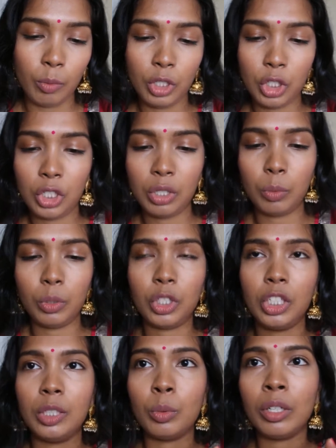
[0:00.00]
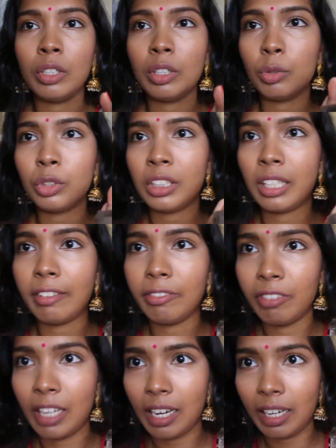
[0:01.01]
which is one of those stuff
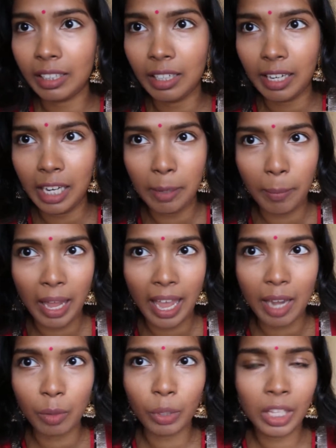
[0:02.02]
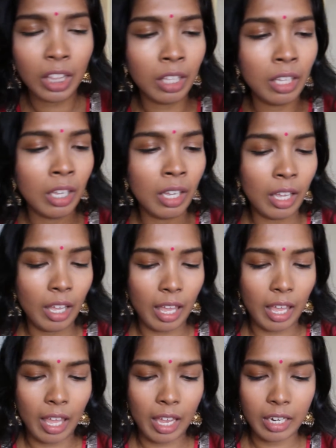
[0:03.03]
that I hit pan with
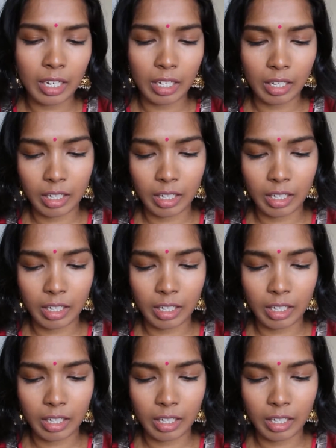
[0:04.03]
and